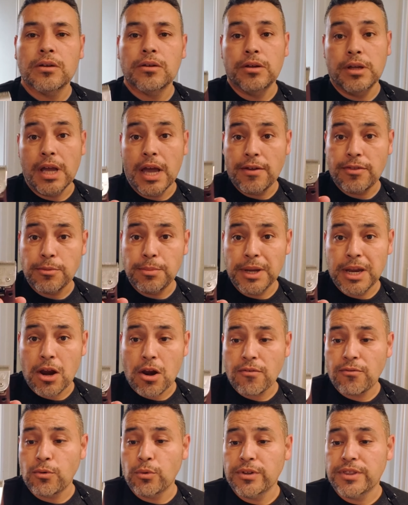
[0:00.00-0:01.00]
You have to be
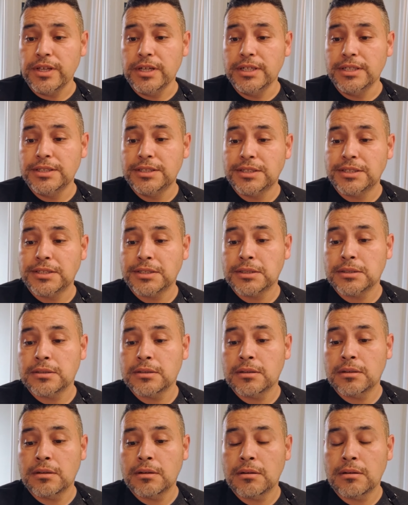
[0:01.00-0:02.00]
careful with these,
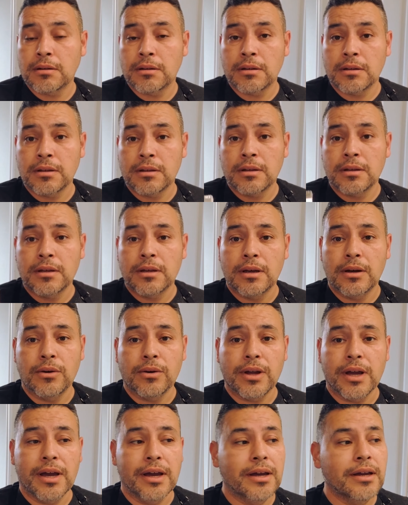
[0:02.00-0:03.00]

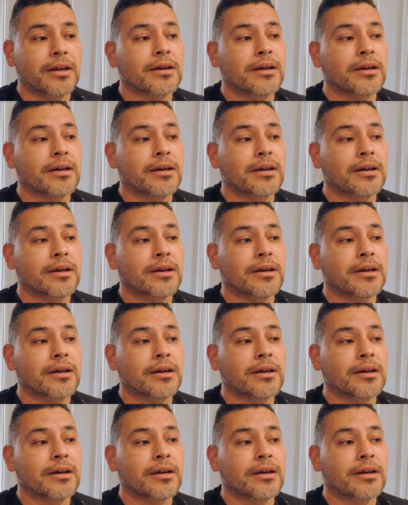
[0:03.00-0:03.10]
okay?